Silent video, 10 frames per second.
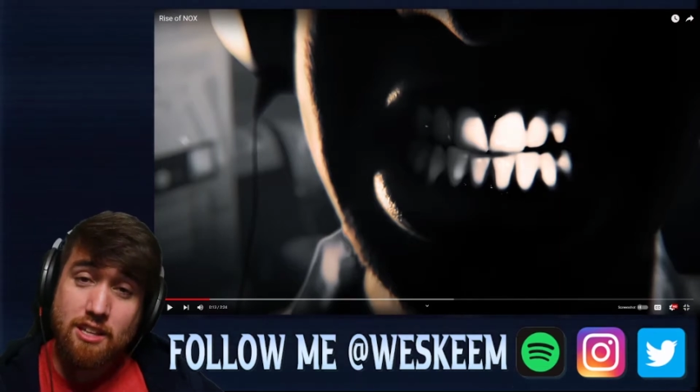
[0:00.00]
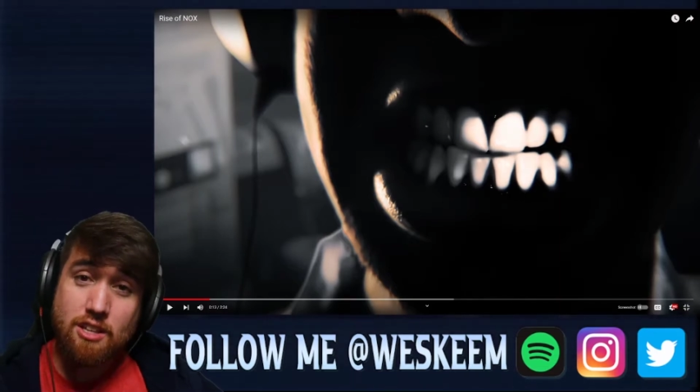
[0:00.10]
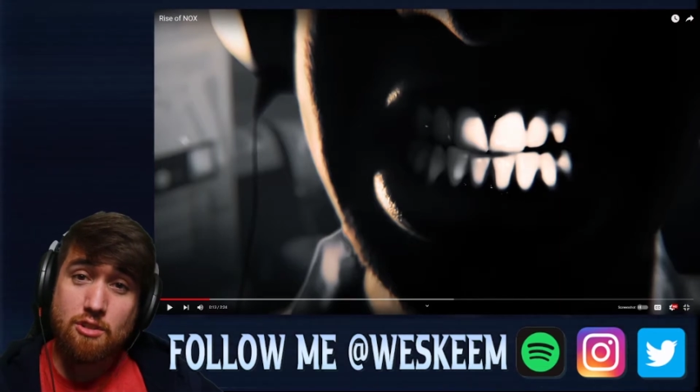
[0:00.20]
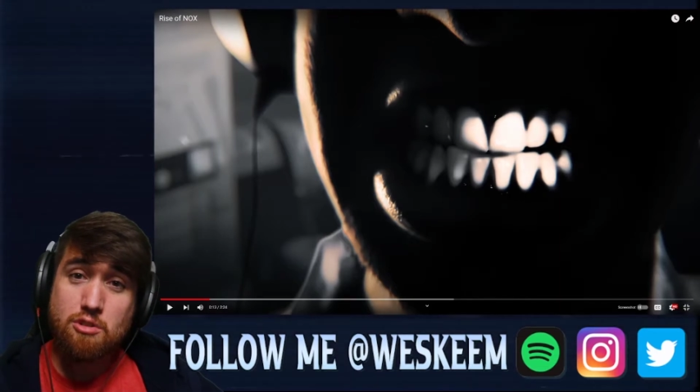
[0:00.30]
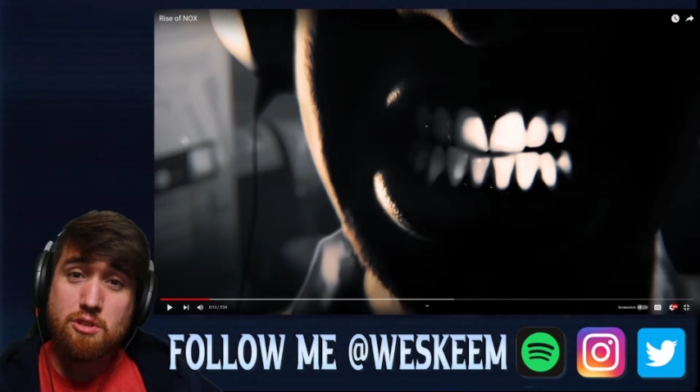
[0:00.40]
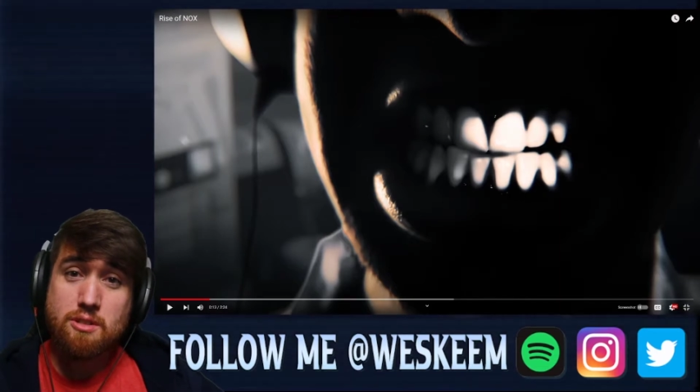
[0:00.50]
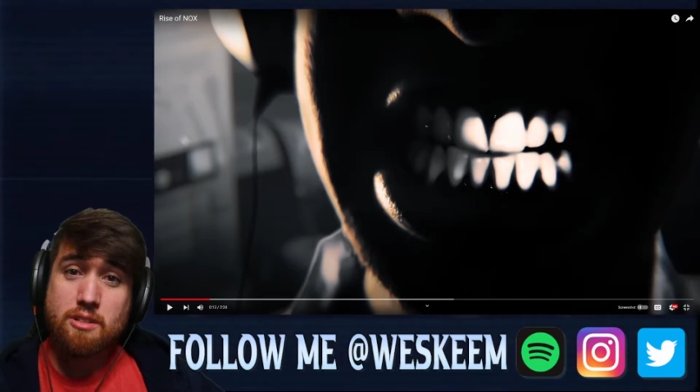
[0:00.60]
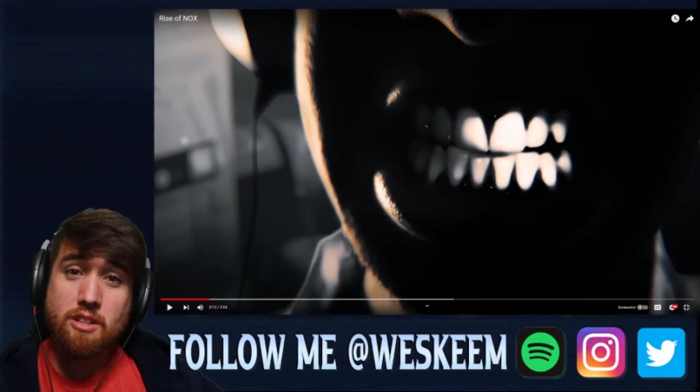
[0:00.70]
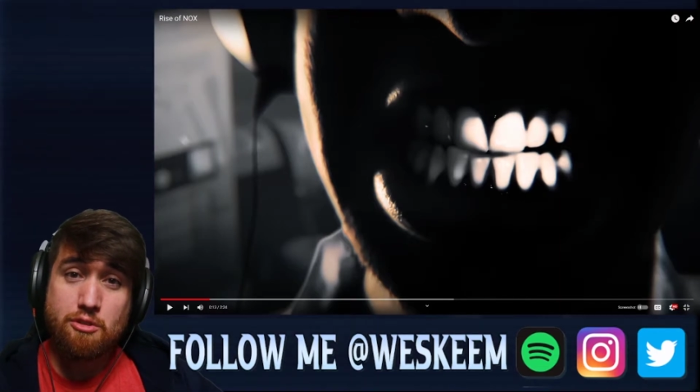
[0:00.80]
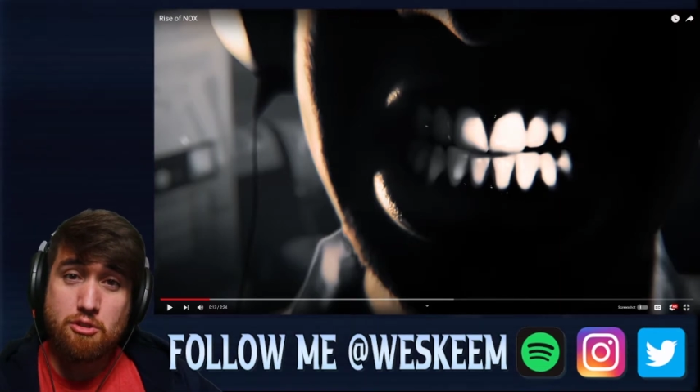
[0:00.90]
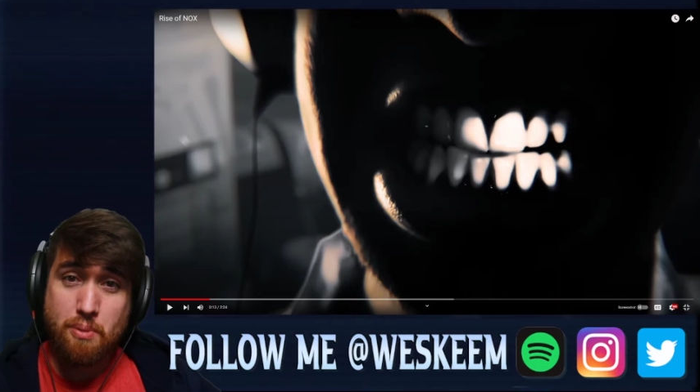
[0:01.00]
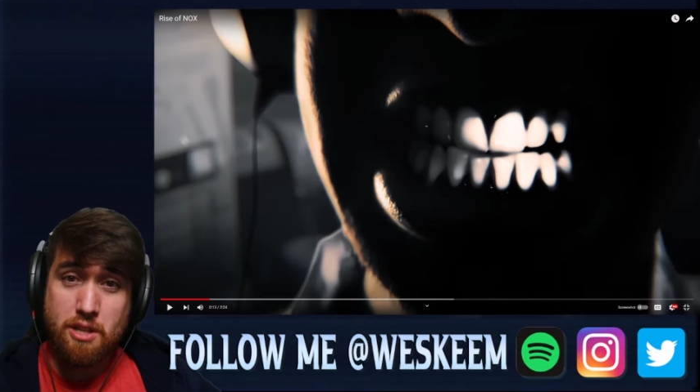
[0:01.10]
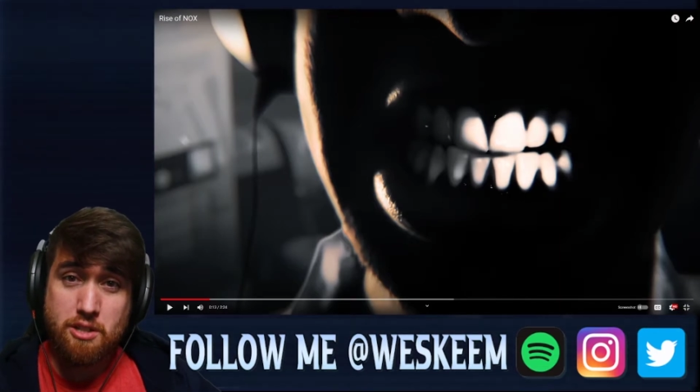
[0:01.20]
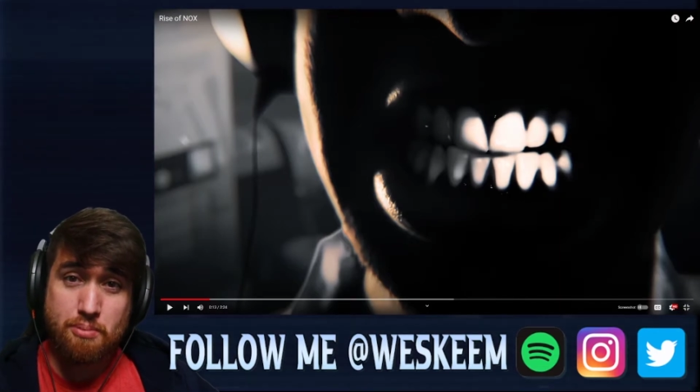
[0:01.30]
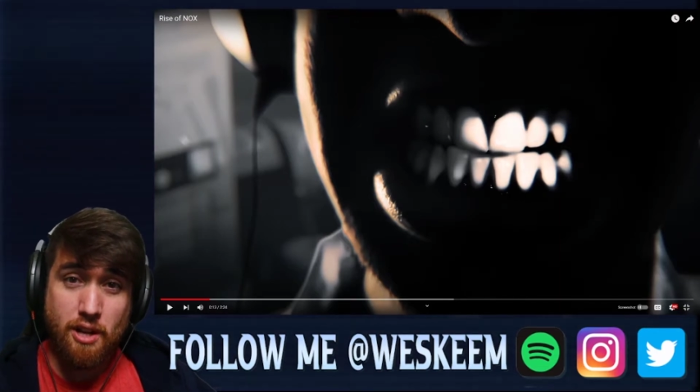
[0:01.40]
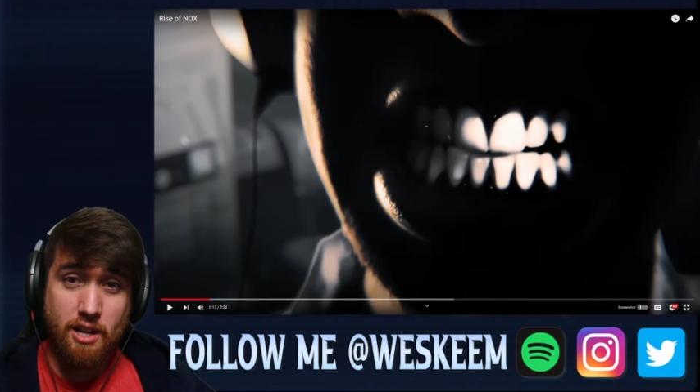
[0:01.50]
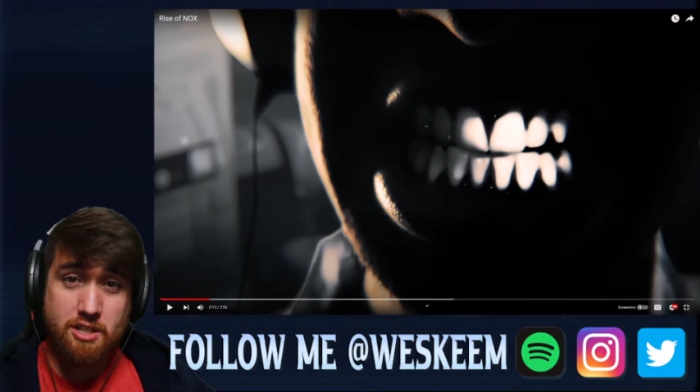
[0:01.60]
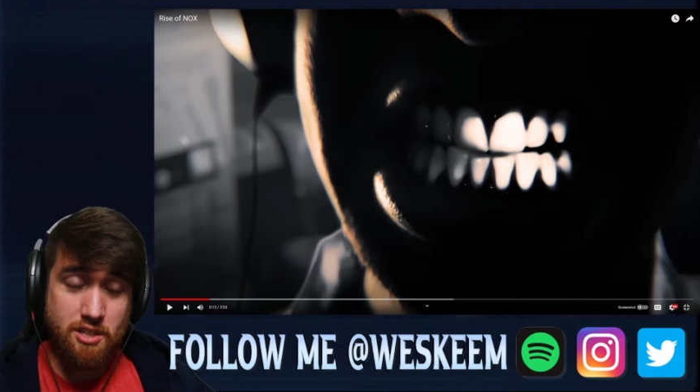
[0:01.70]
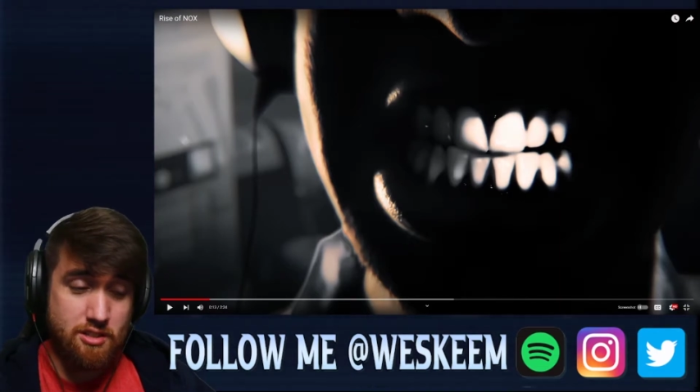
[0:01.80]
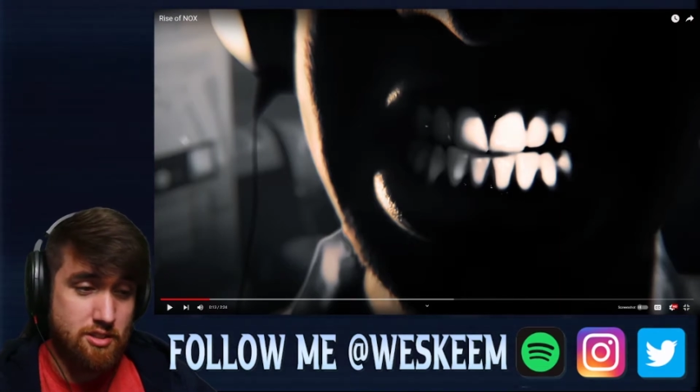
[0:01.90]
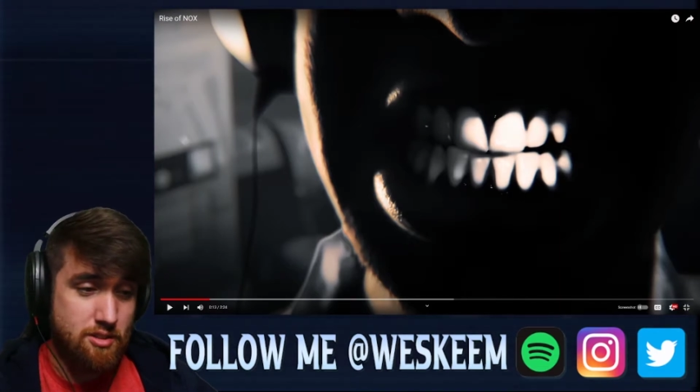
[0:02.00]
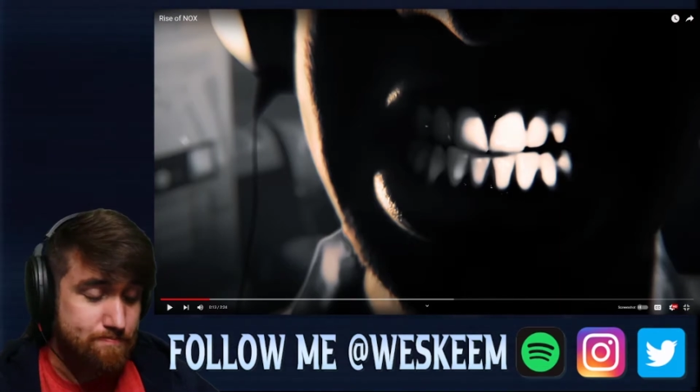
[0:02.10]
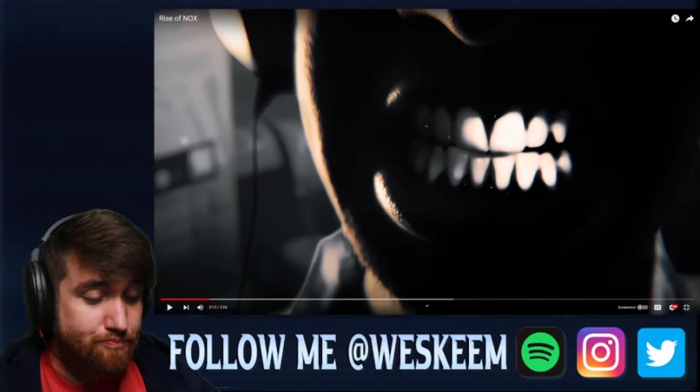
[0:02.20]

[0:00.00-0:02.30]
huge budget productions,